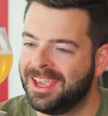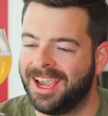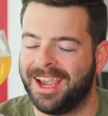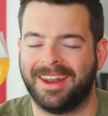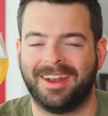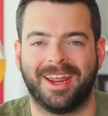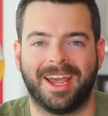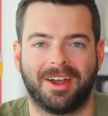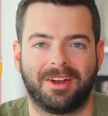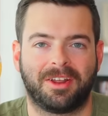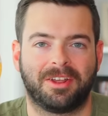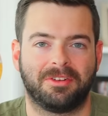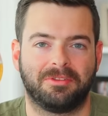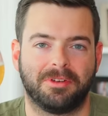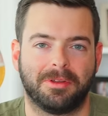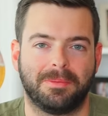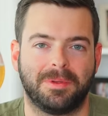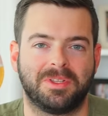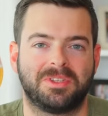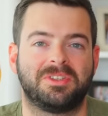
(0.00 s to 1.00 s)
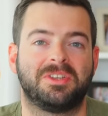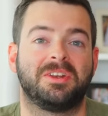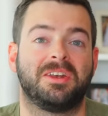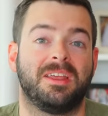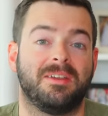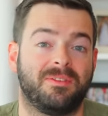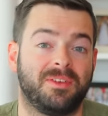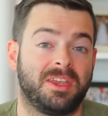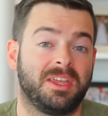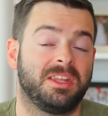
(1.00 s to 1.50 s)
And that contributes
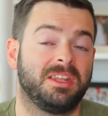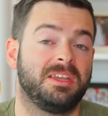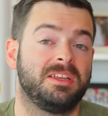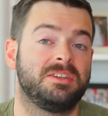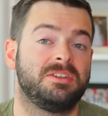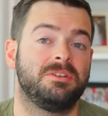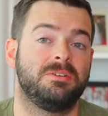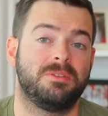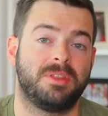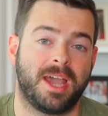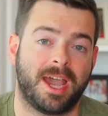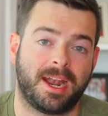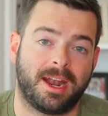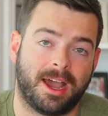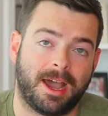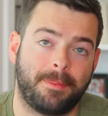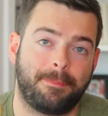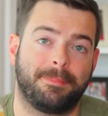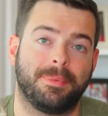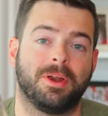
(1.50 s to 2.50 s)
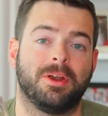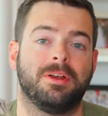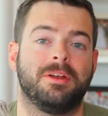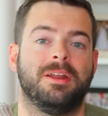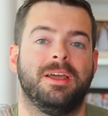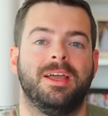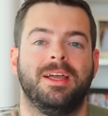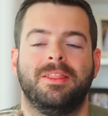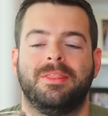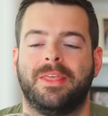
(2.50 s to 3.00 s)
significantly to that hop
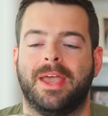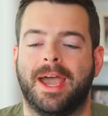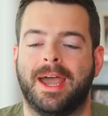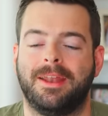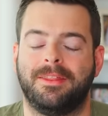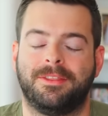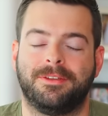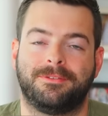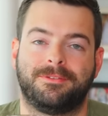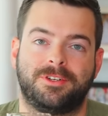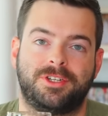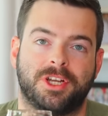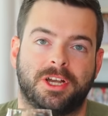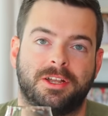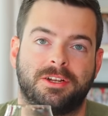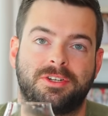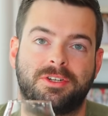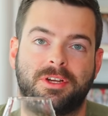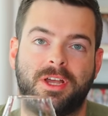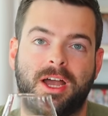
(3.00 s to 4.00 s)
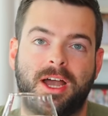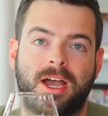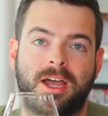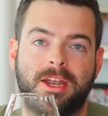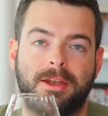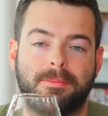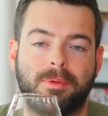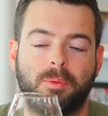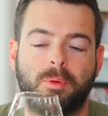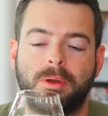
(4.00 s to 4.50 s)
burn that the judge uh,
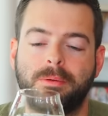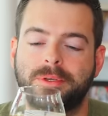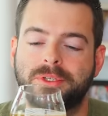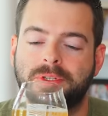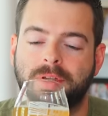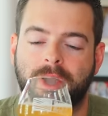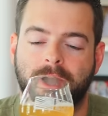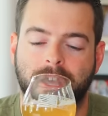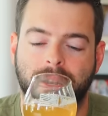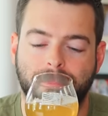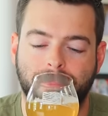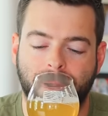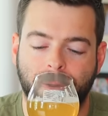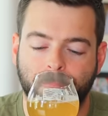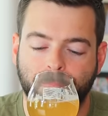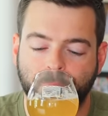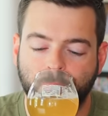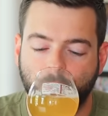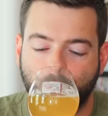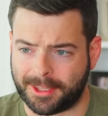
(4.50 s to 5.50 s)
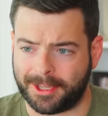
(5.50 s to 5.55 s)
number one was talking about.